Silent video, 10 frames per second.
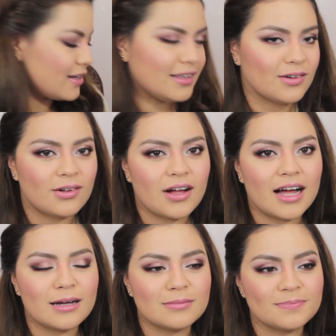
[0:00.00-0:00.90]
little
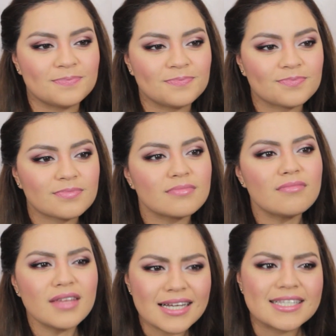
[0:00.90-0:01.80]

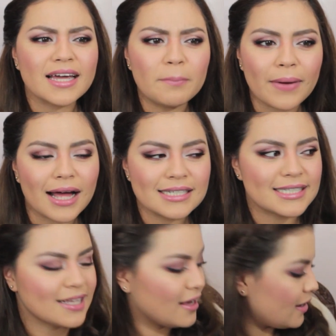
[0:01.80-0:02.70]
it's like a
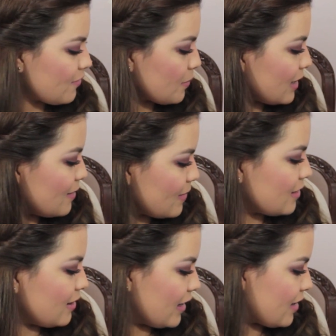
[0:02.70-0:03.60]
bus from Colombia,
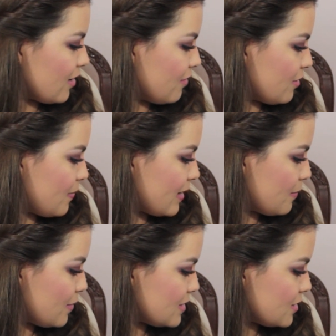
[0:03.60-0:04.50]
and like
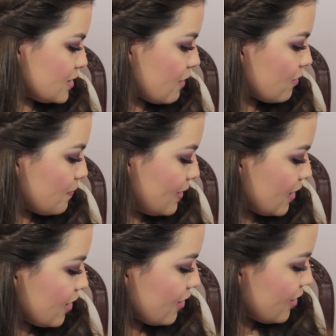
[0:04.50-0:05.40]
everybody puts their stuff up
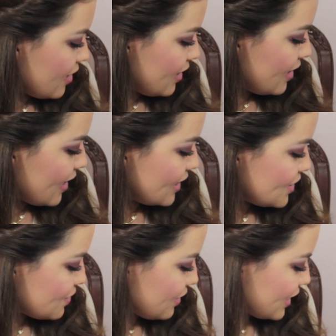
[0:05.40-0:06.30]
here. It's
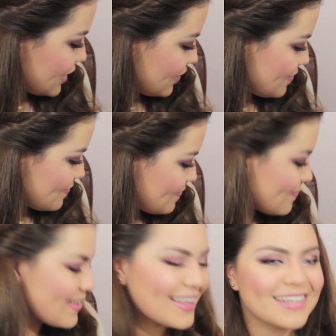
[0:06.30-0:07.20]
just really cute,
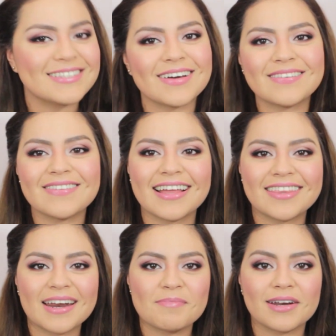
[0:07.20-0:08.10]
so I
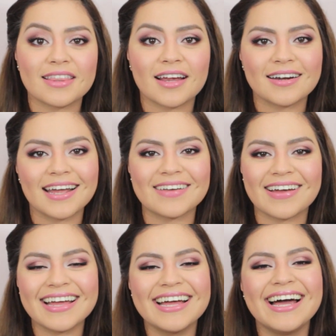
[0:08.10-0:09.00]
thought I'd put it there. Anyway,
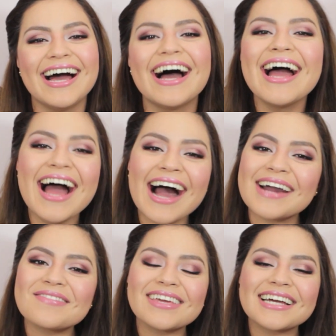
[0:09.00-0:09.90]
I
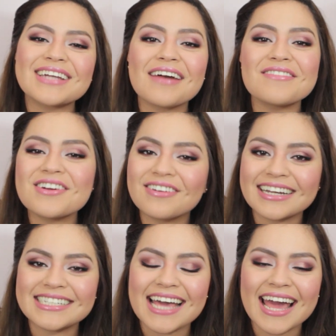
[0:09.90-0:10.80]
hope that you guys are having a
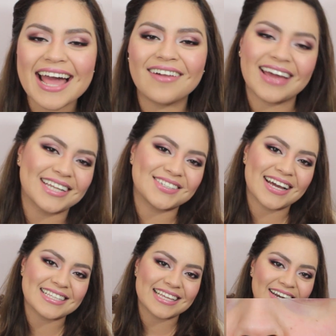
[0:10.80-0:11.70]
great day, and I'll catch you
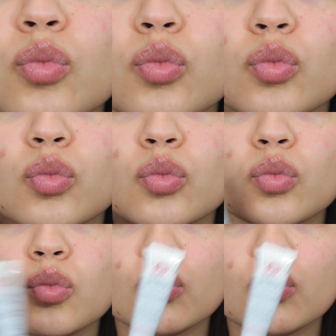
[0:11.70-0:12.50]
guys later. So